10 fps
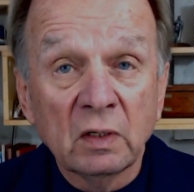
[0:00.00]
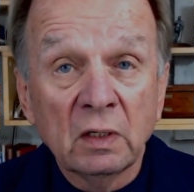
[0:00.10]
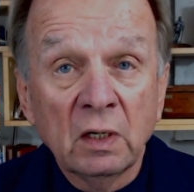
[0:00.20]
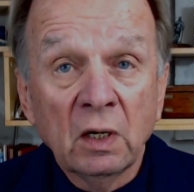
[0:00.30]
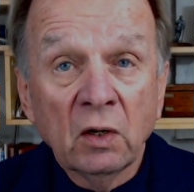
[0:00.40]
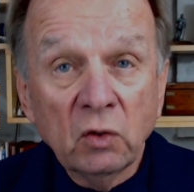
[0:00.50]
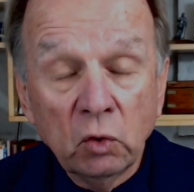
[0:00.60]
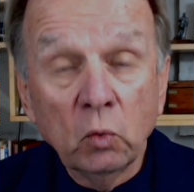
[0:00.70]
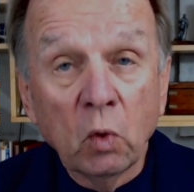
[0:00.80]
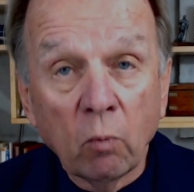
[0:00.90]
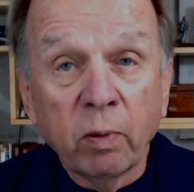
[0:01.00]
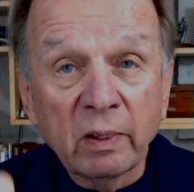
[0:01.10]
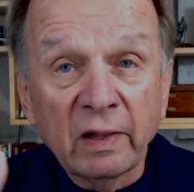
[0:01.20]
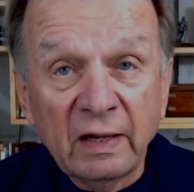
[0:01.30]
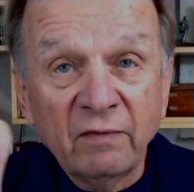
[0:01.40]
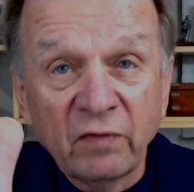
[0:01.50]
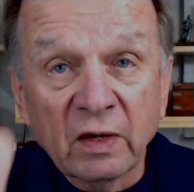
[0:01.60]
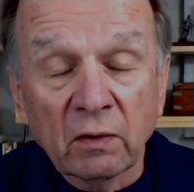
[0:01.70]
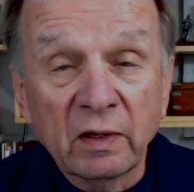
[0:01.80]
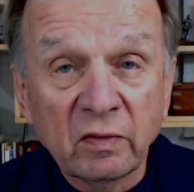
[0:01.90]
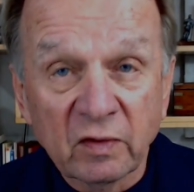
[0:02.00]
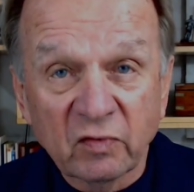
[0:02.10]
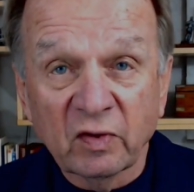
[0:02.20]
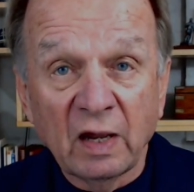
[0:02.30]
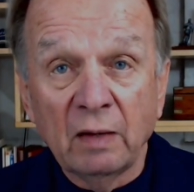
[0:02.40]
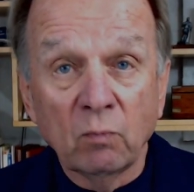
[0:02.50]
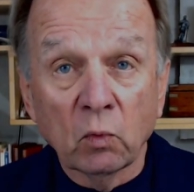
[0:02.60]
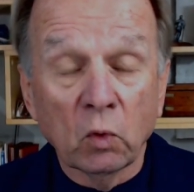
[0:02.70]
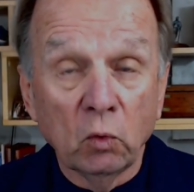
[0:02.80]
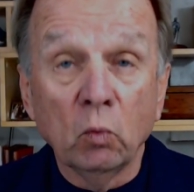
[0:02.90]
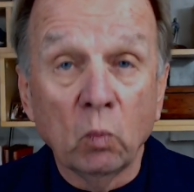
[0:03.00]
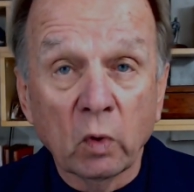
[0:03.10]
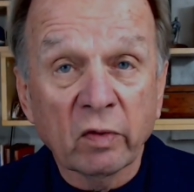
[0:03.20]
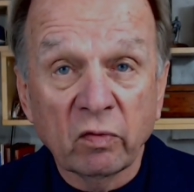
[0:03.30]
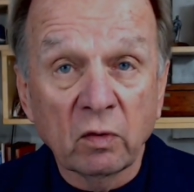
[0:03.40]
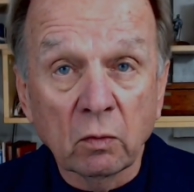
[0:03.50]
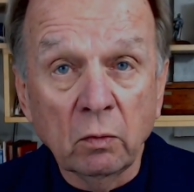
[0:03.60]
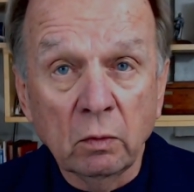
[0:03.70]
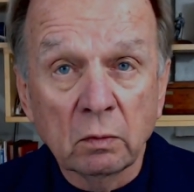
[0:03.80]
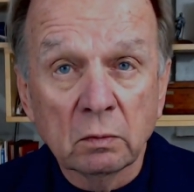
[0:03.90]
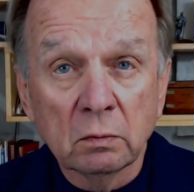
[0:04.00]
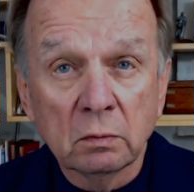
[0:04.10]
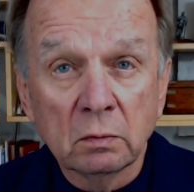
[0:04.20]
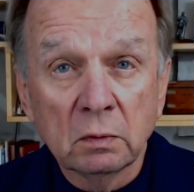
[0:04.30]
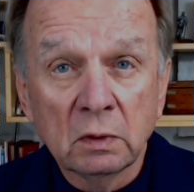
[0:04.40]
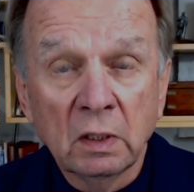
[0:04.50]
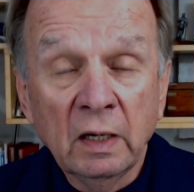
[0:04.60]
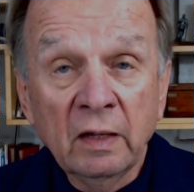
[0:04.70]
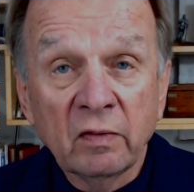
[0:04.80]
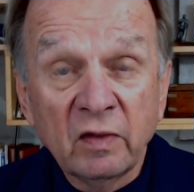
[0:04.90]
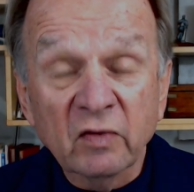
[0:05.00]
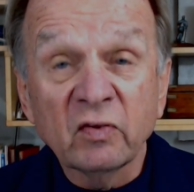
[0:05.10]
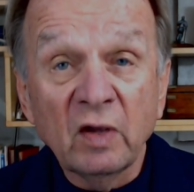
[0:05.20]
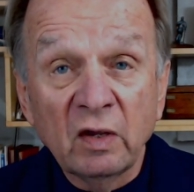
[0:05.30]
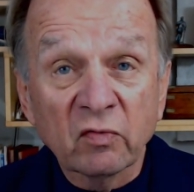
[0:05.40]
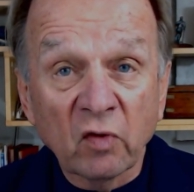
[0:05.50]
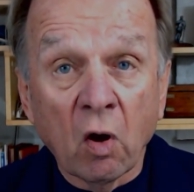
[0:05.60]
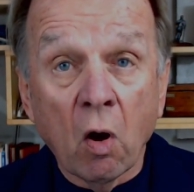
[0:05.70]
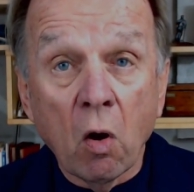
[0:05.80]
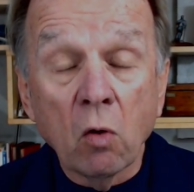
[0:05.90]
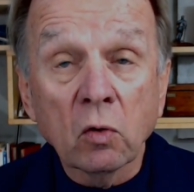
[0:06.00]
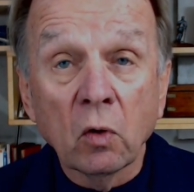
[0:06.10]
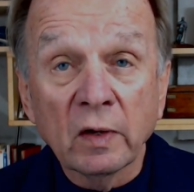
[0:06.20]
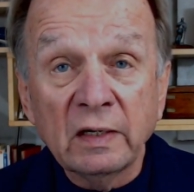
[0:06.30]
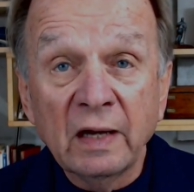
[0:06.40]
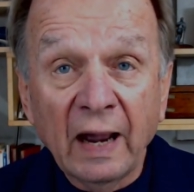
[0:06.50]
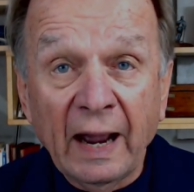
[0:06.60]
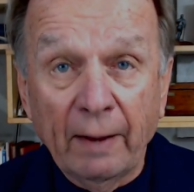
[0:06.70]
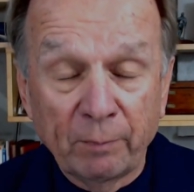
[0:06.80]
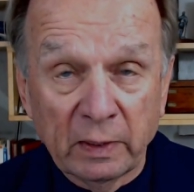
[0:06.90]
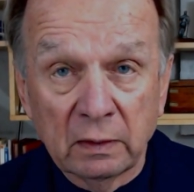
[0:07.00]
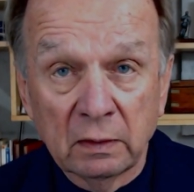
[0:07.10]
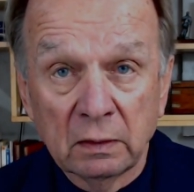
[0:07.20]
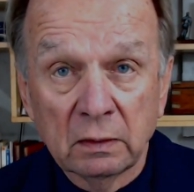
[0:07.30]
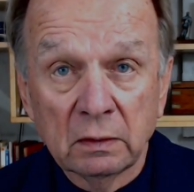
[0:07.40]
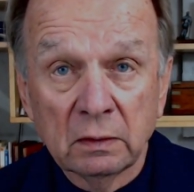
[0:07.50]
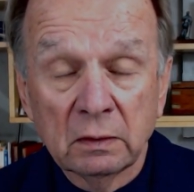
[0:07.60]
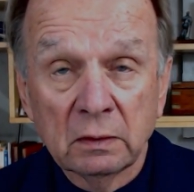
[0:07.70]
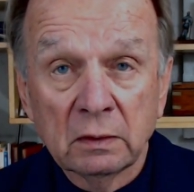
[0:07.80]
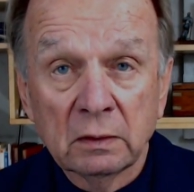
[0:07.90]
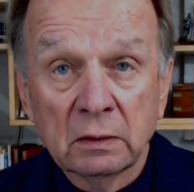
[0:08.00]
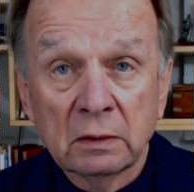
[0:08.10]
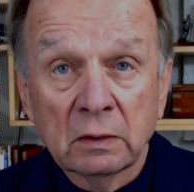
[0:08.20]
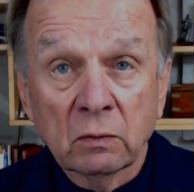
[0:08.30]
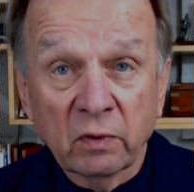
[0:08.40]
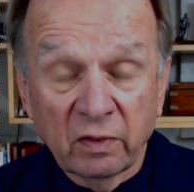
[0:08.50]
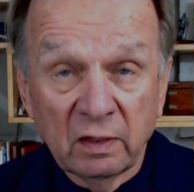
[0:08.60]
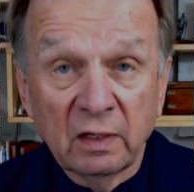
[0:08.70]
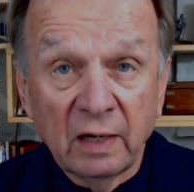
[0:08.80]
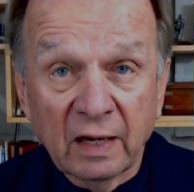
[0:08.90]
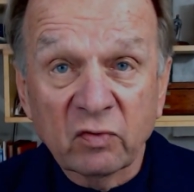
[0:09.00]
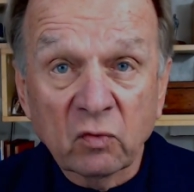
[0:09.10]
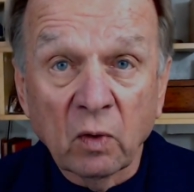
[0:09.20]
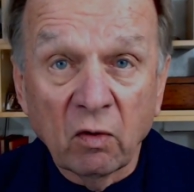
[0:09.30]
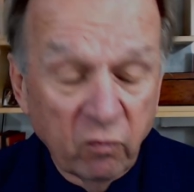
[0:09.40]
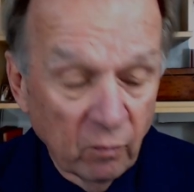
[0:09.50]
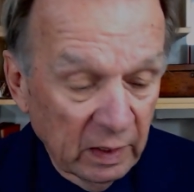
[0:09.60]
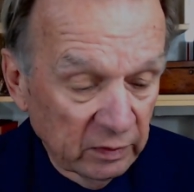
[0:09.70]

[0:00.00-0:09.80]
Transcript: you will believe they're in the same room with you. This is all going to happen within the next twelve months.